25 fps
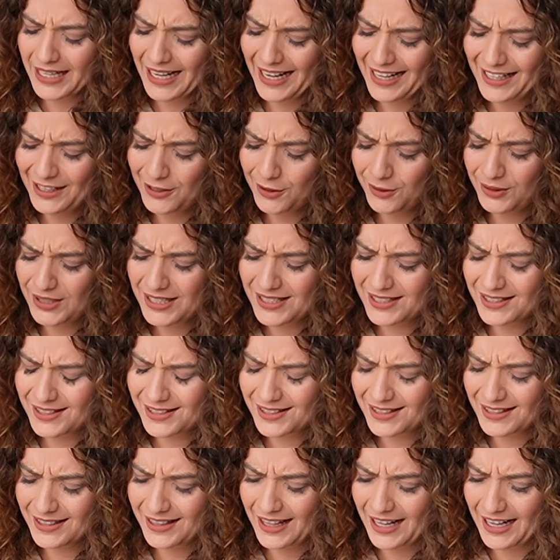I
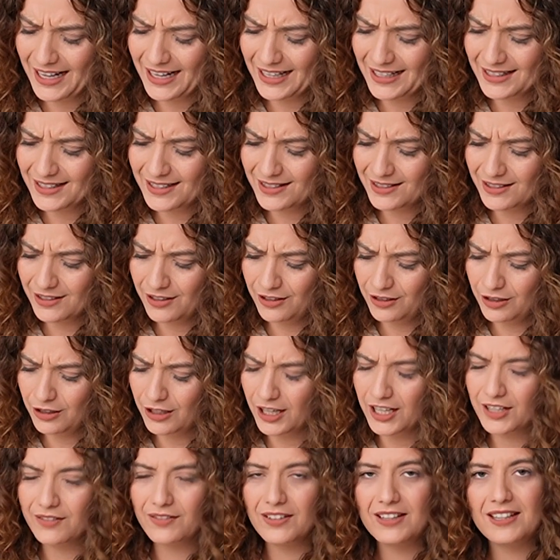noticed that a
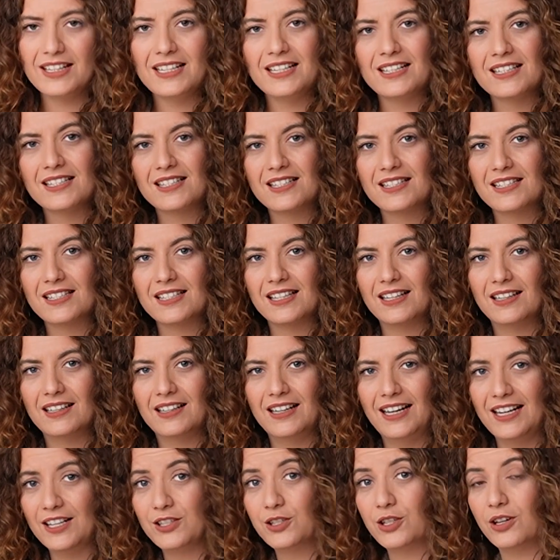lot of the things
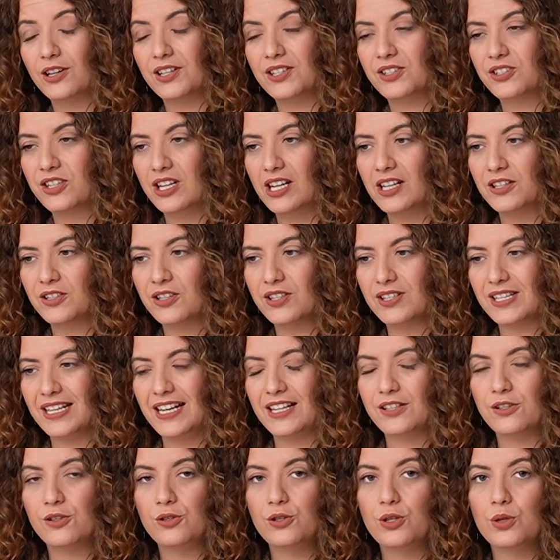I saw as challenges
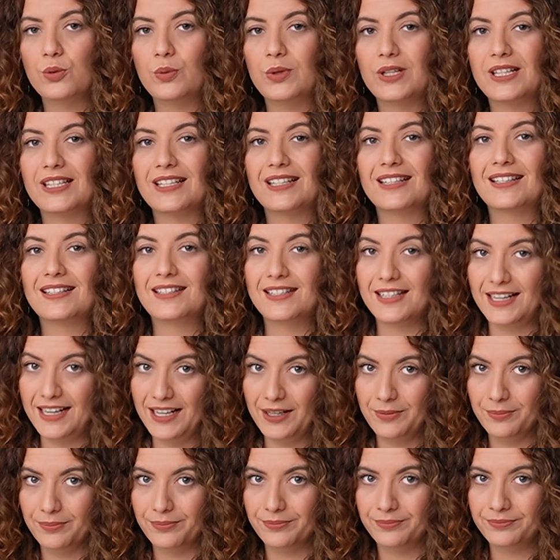had to do with
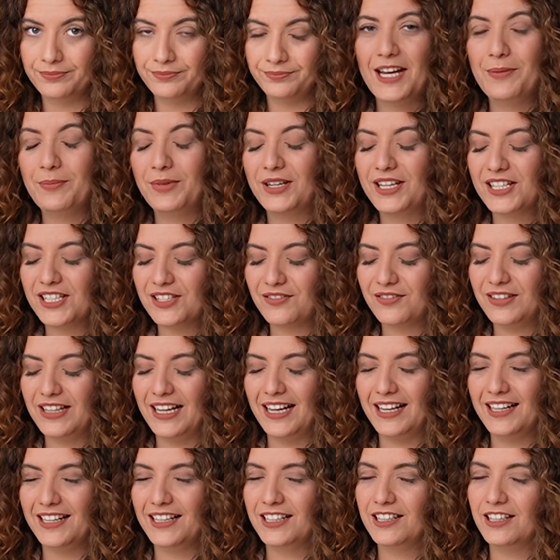time. And because of
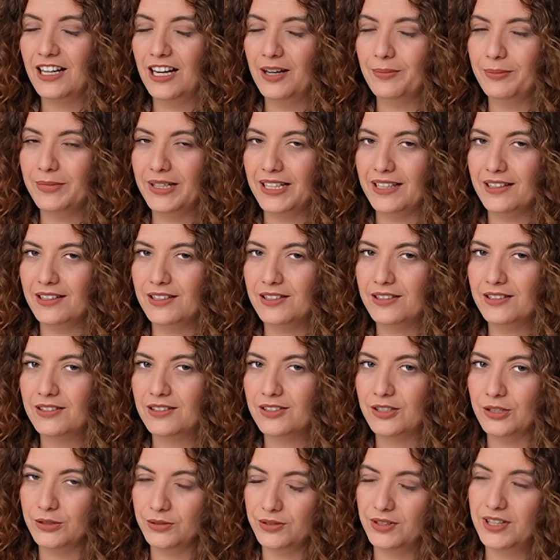that, it got me
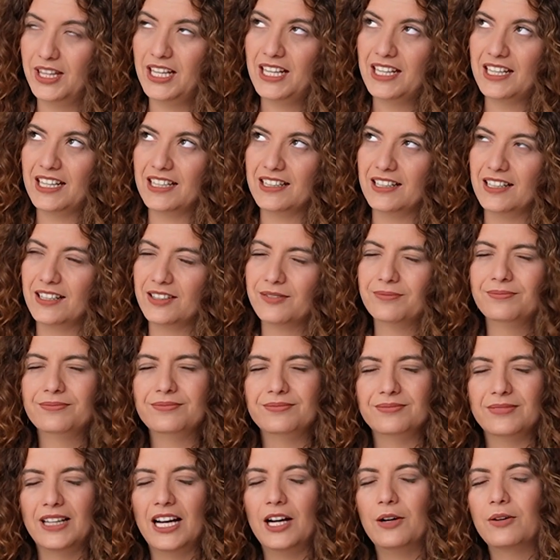to thinking like,
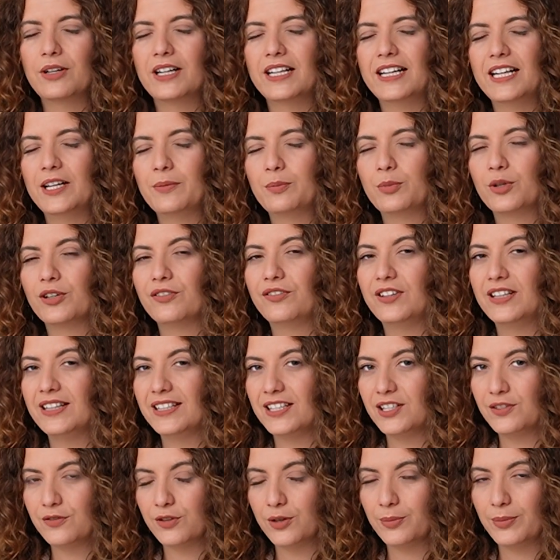how can I prevent
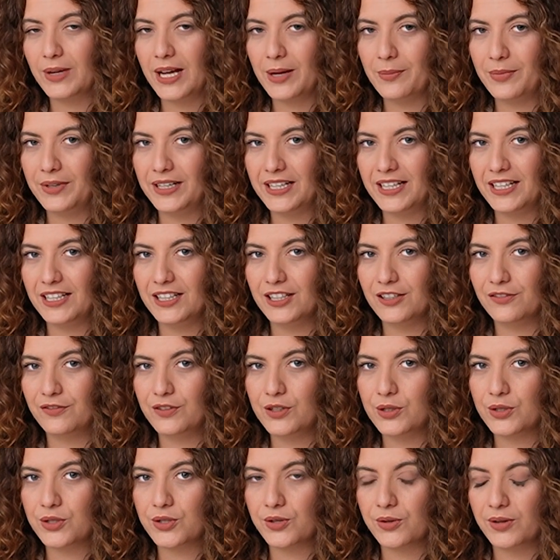this from happening in the
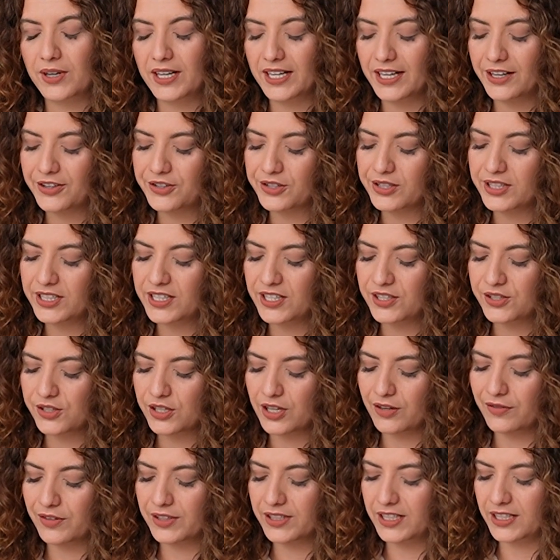future? And I actually
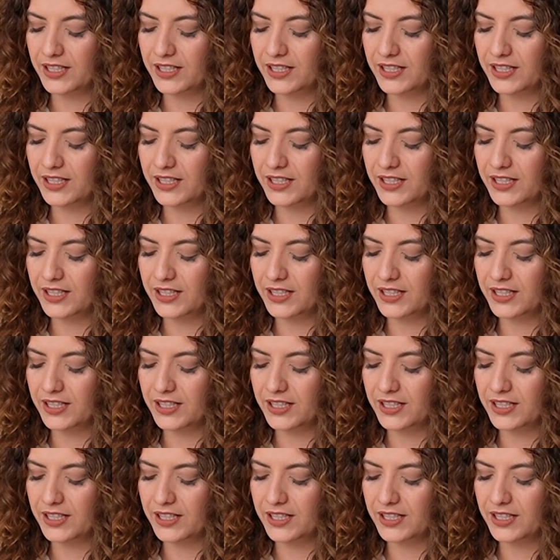discovered